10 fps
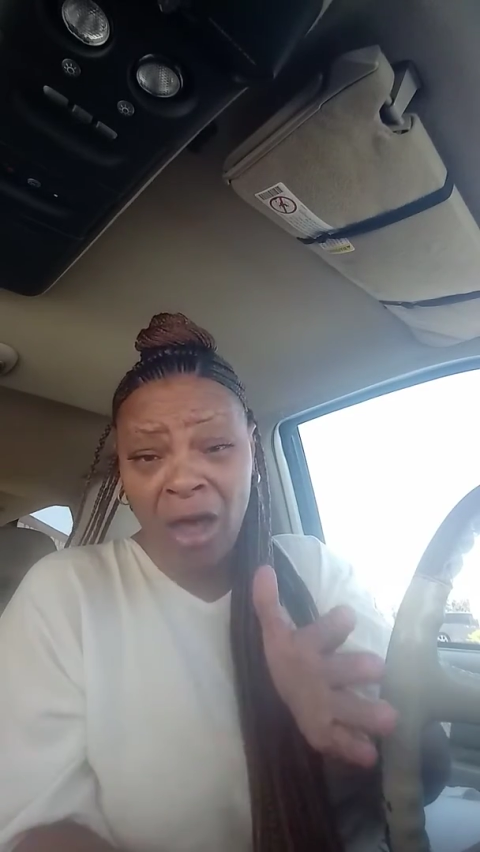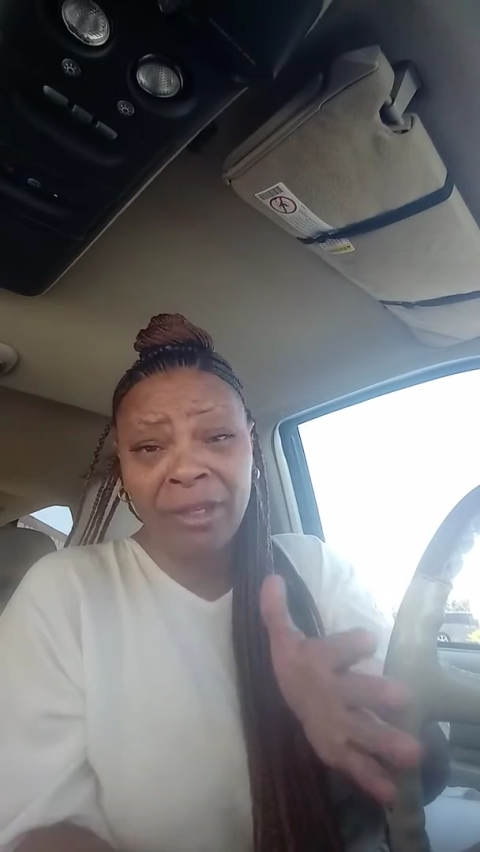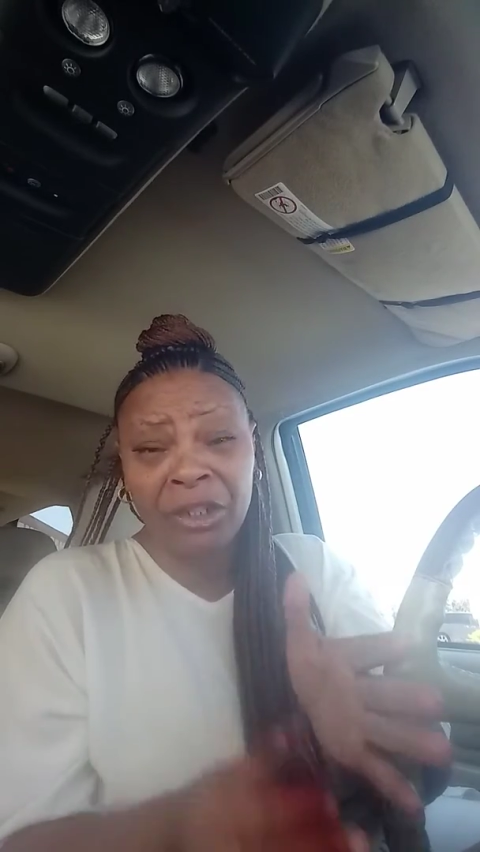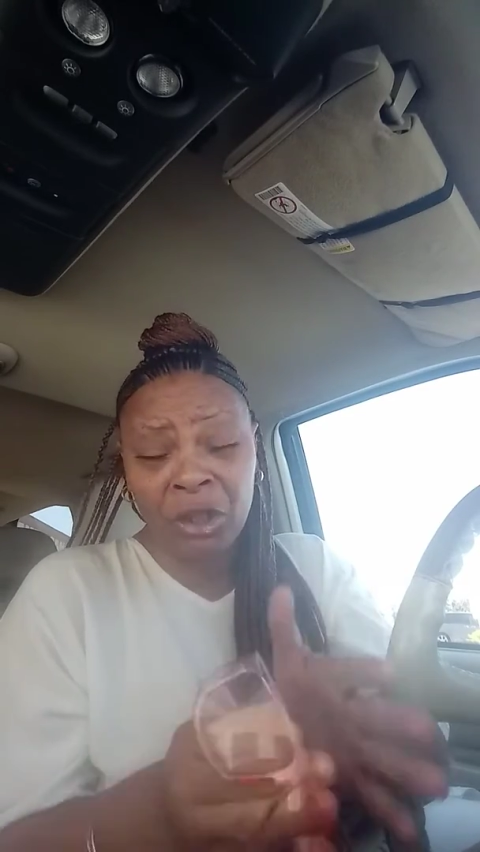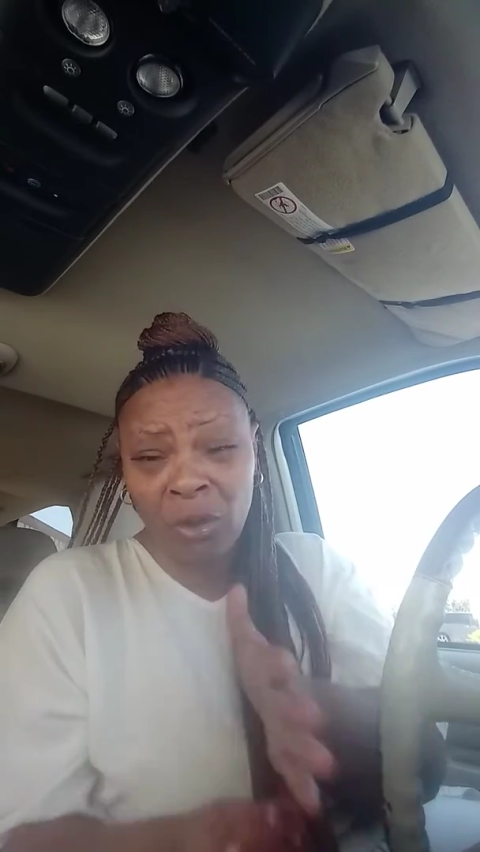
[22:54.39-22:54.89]

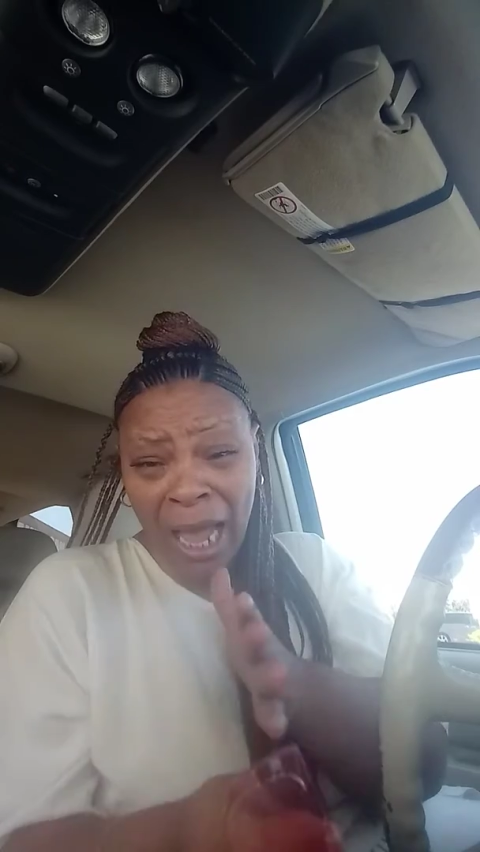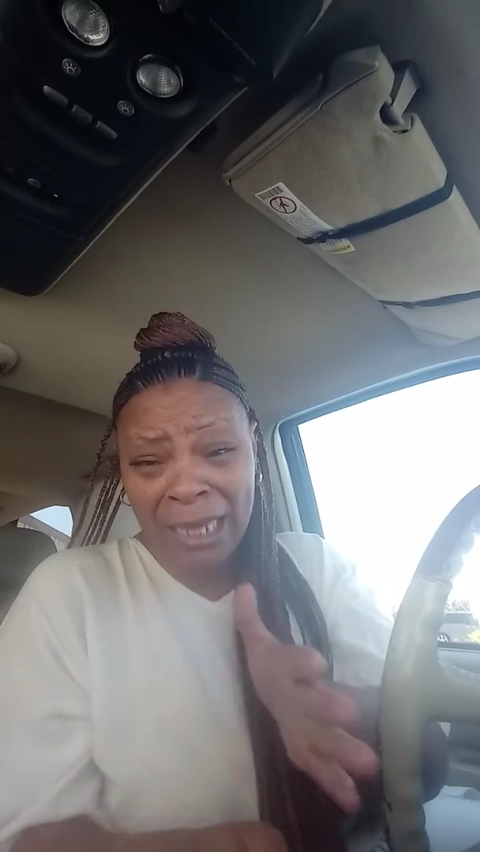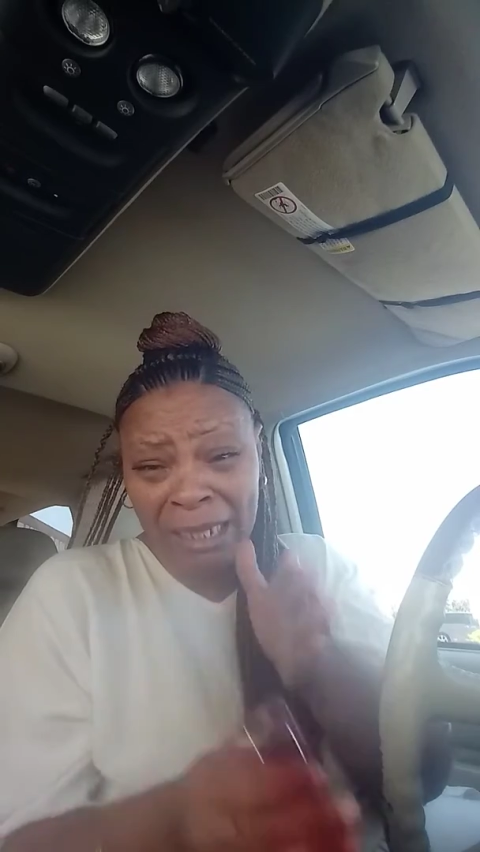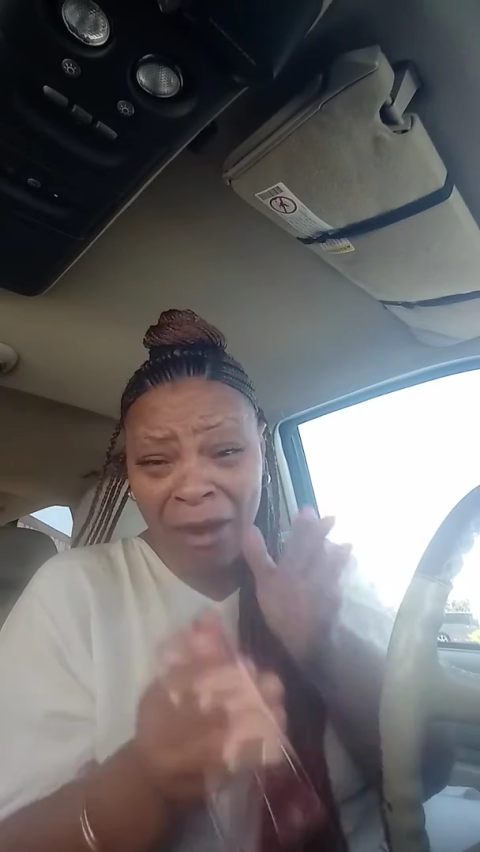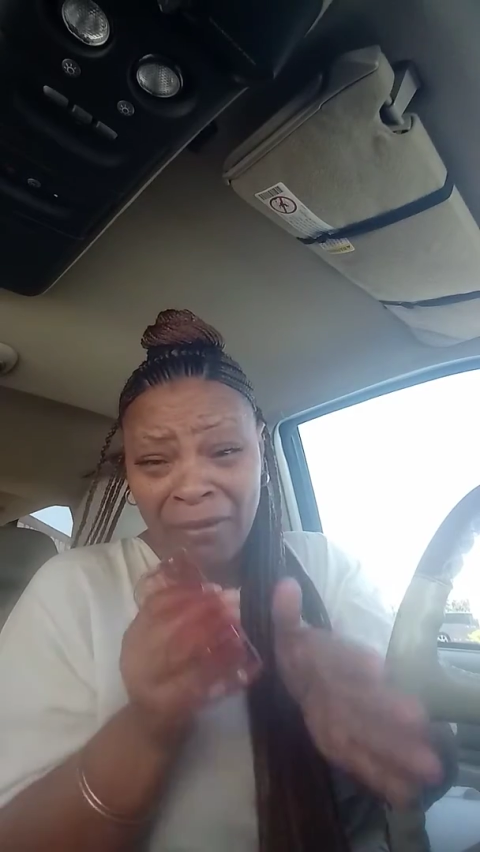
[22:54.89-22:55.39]

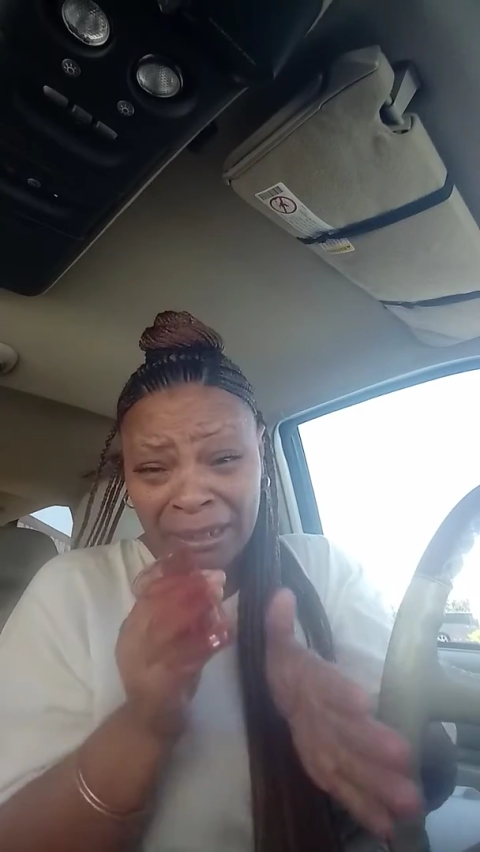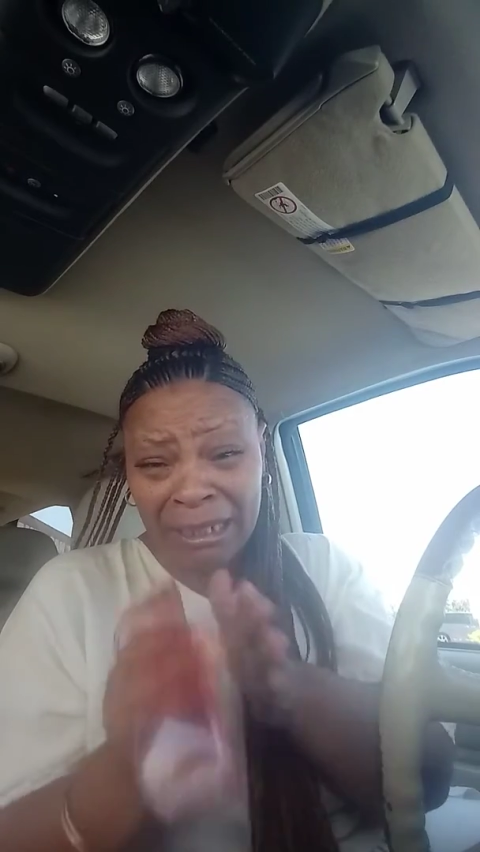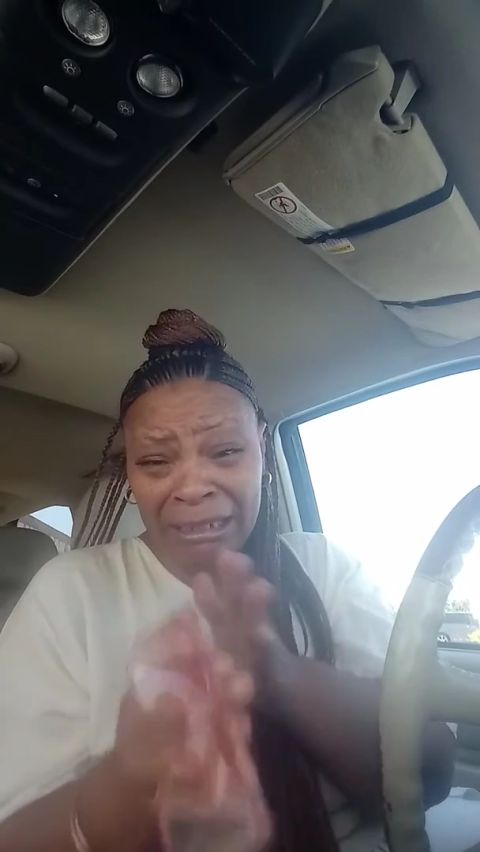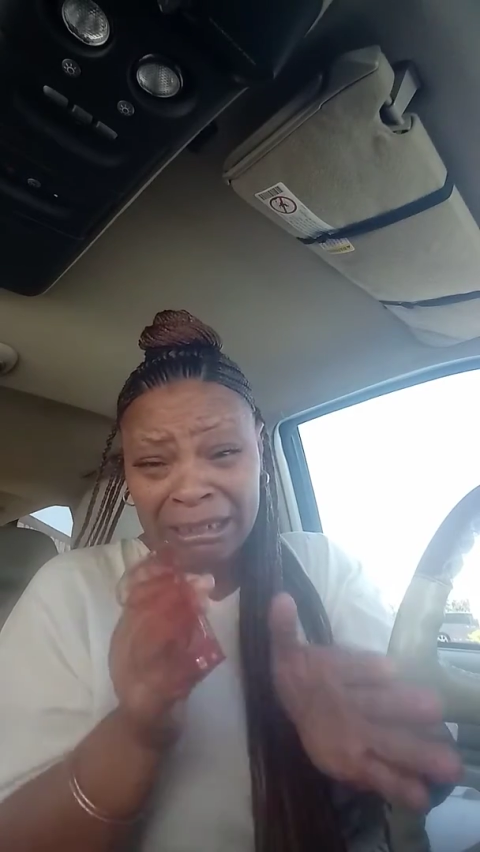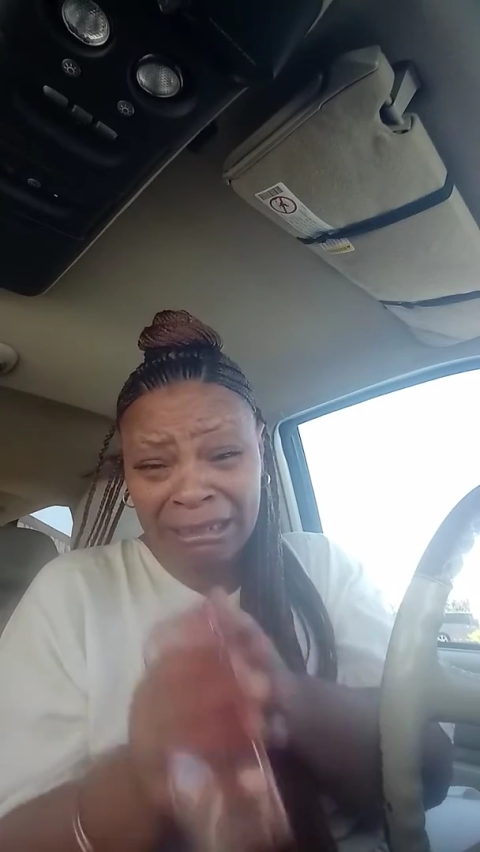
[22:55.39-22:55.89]
Everybody's gonna
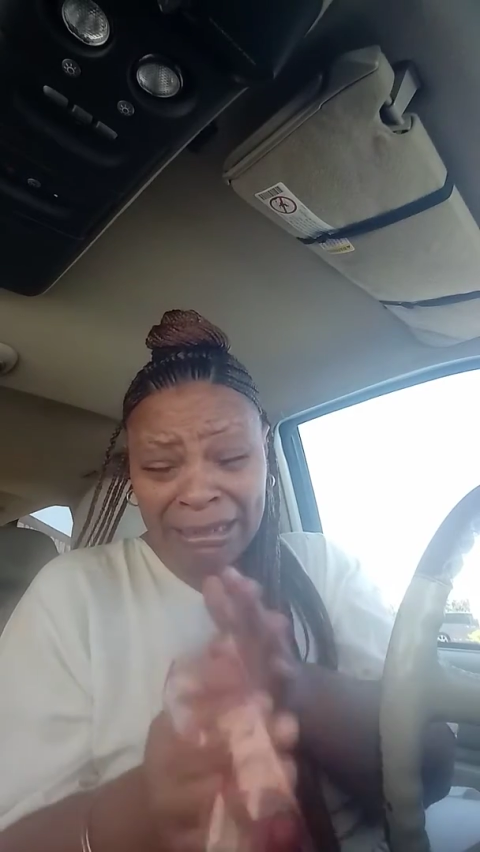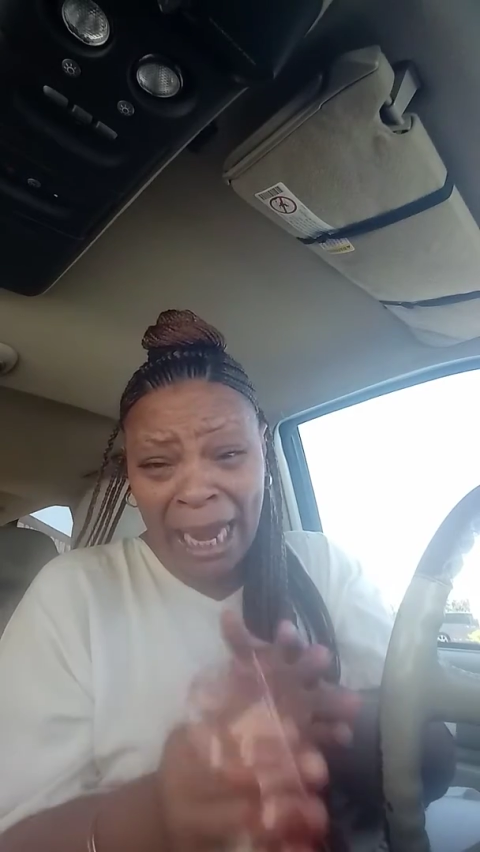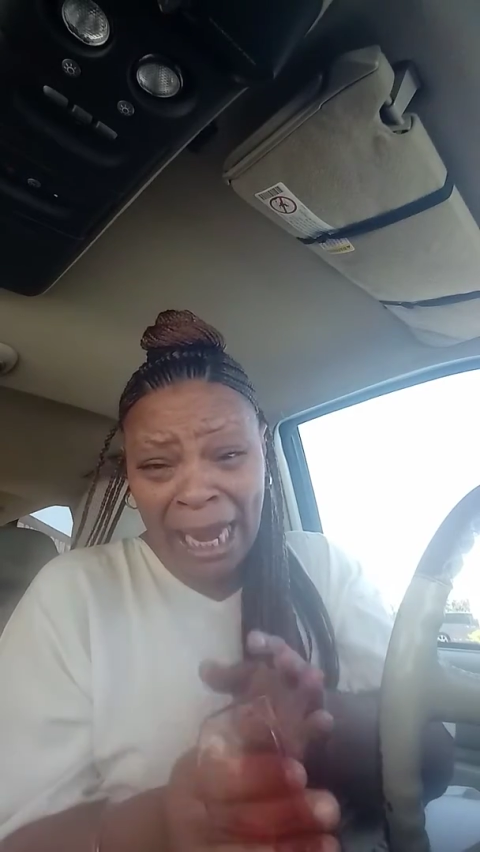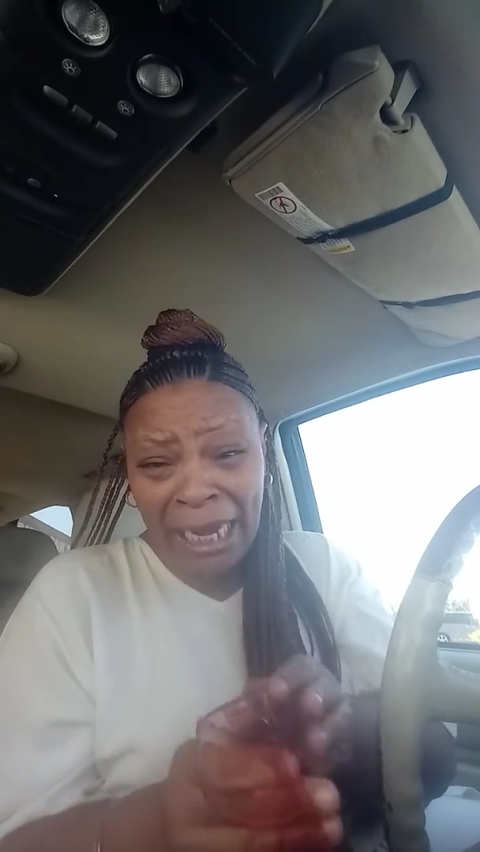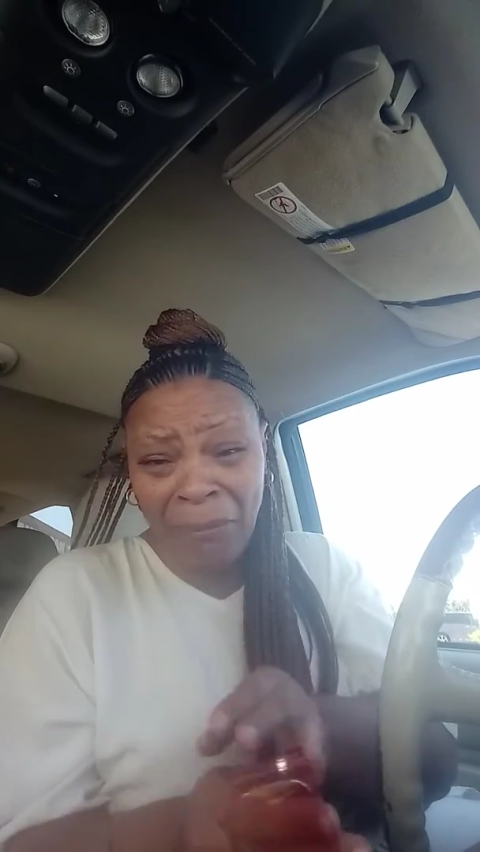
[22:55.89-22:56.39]
need
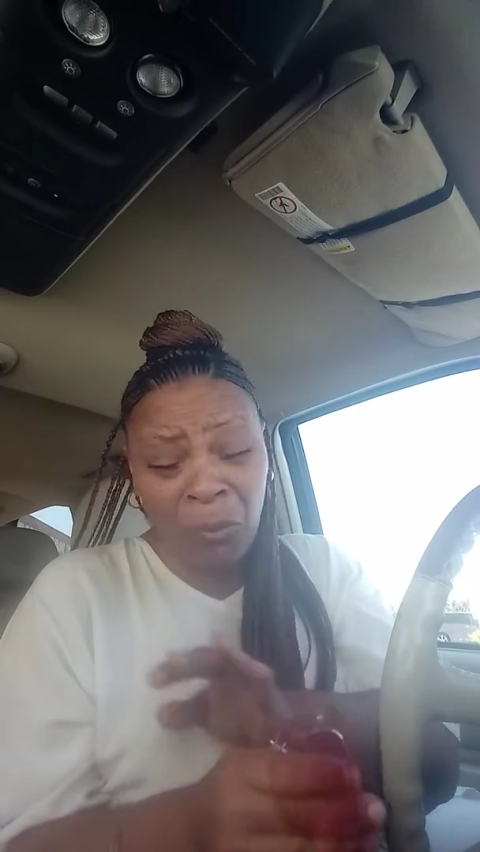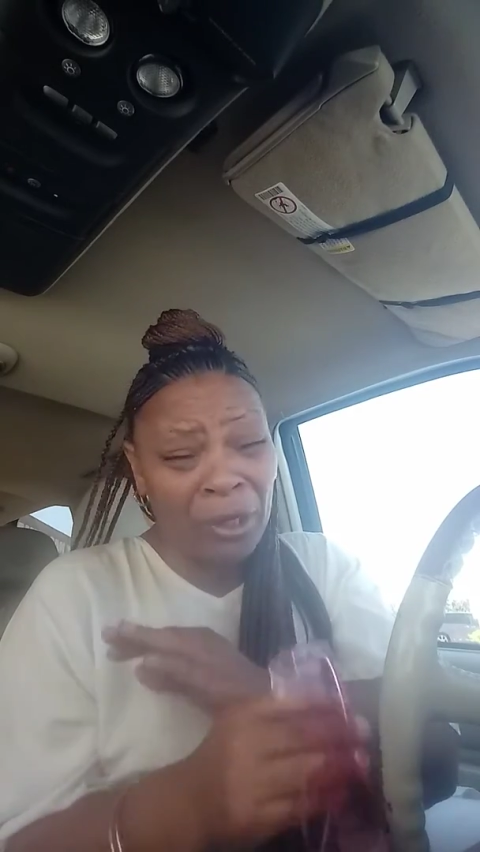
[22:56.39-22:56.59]
less.